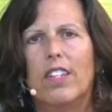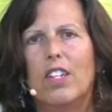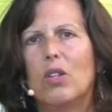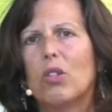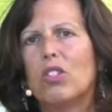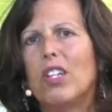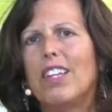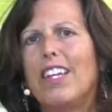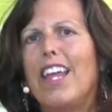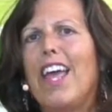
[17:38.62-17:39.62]
Christy
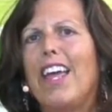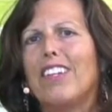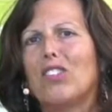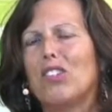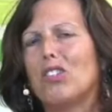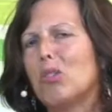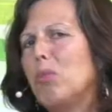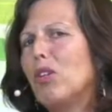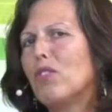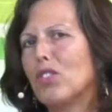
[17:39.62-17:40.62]
Linné sings this
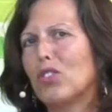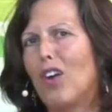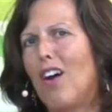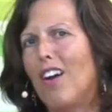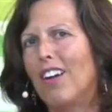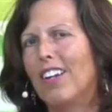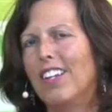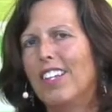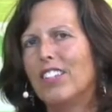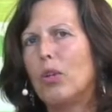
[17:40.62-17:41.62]
beautiful song
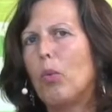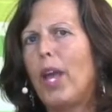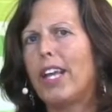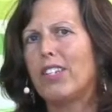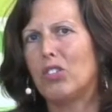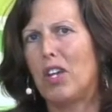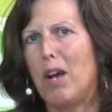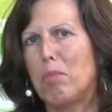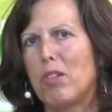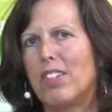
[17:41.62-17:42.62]
to wake us
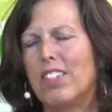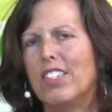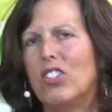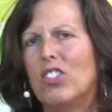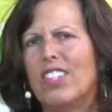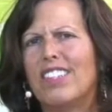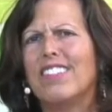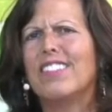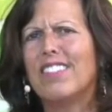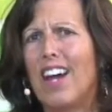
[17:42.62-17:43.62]
up. She says
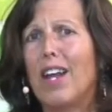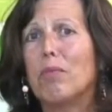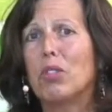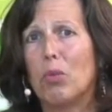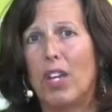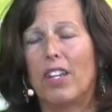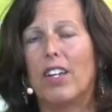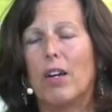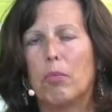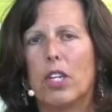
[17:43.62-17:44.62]
it's time to wake
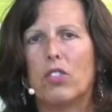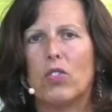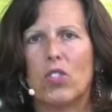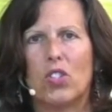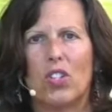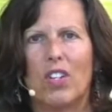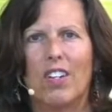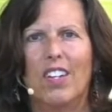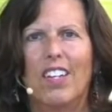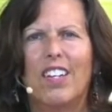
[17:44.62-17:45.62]
up. That's for
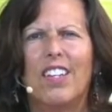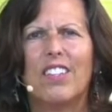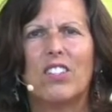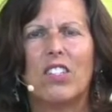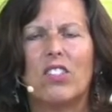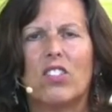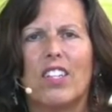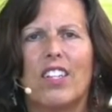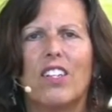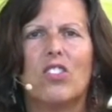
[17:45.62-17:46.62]
sure. Let's
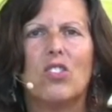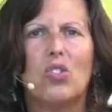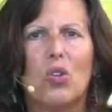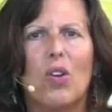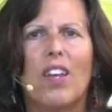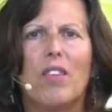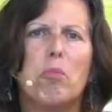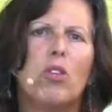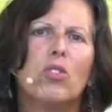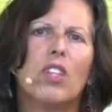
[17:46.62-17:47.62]
listen. Let's enjoy the
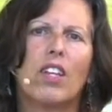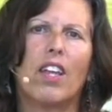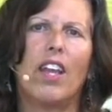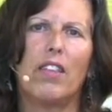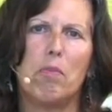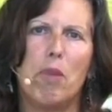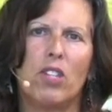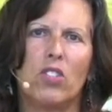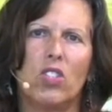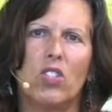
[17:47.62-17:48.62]
music and the
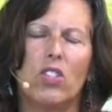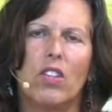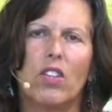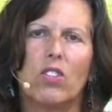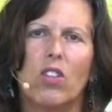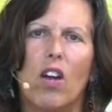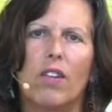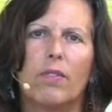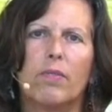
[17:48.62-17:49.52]
message in the song.